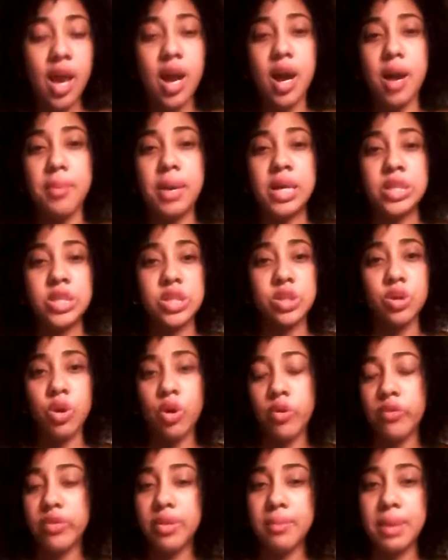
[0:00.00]
I'll just
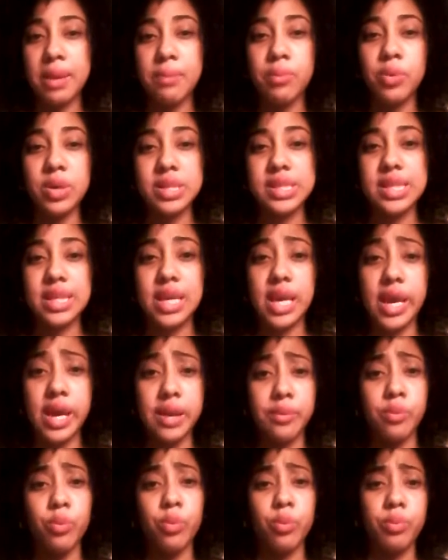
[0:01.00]
go over the main points
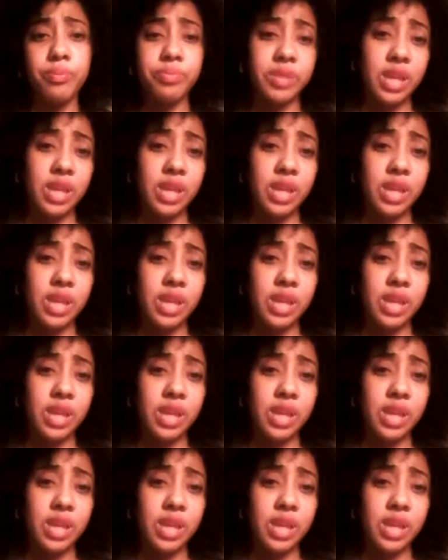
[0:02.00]
again.